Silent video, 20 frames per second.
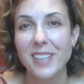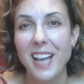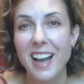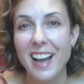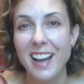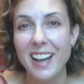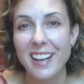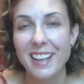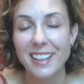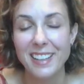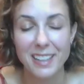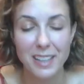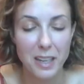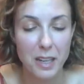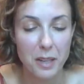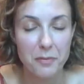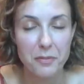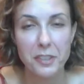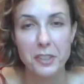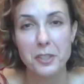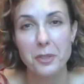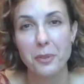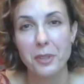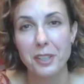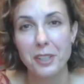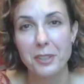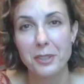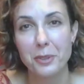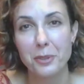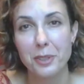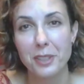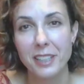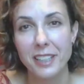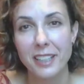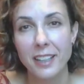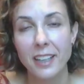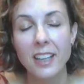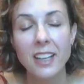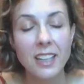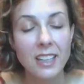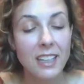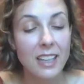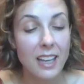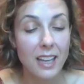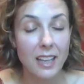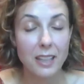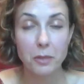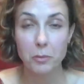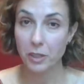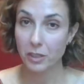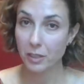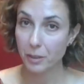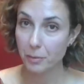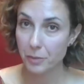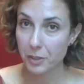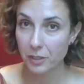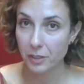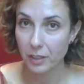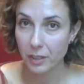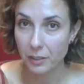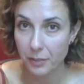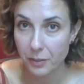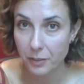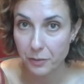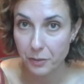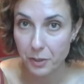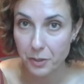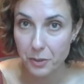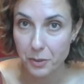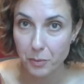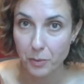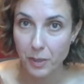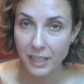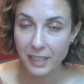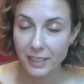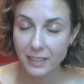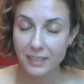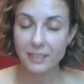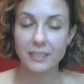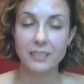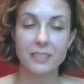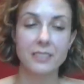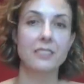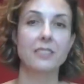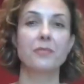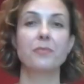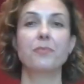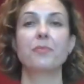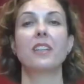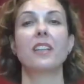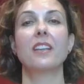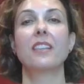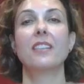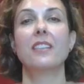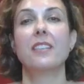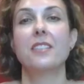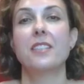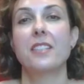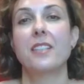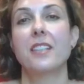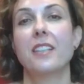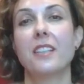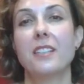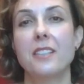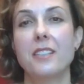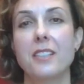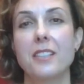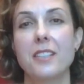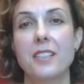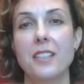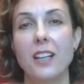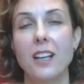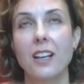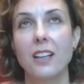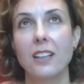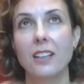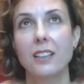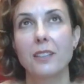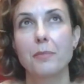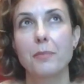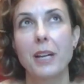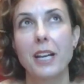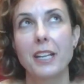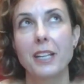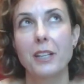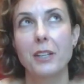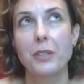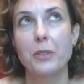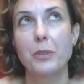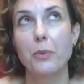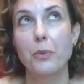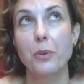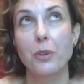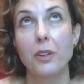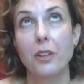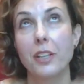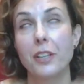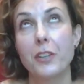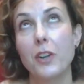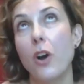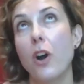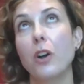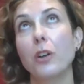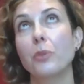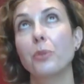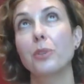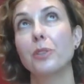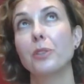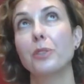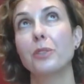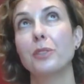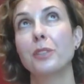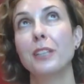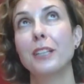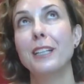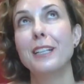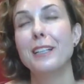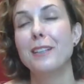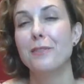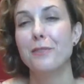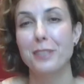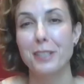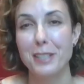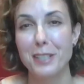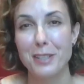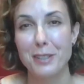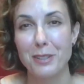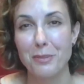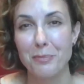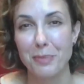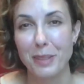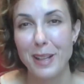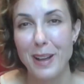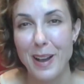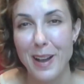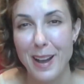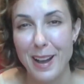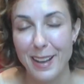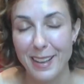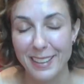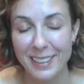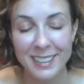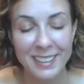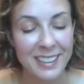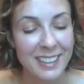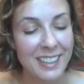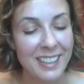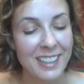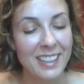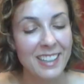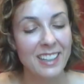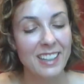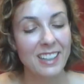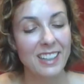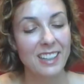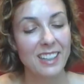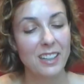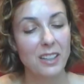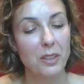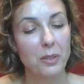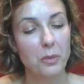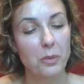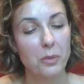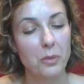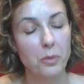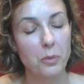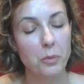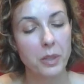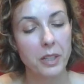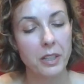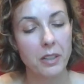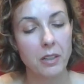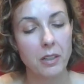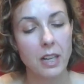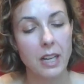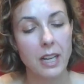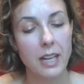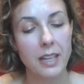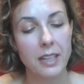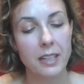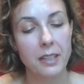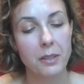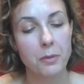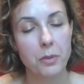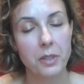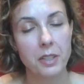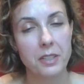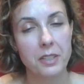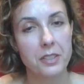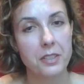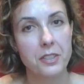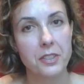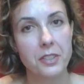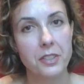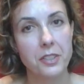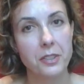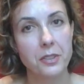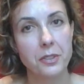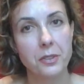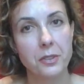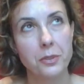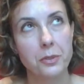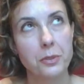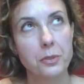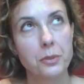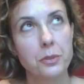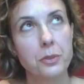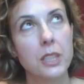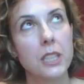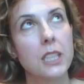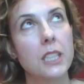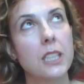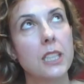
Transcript: Hi, I'm Victoria Dougherty, and welcome to Love at First Write. This is my inaugural video blog uh, where I want to